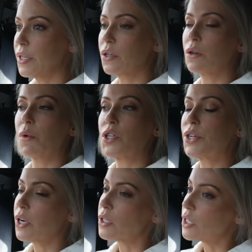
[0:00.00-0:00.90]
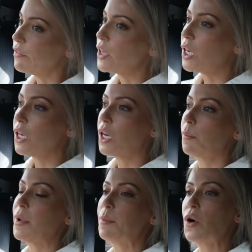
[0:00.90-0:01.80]
I started watching it on TV I
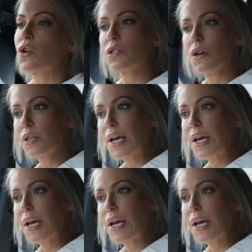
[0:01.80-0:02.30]
made poker stars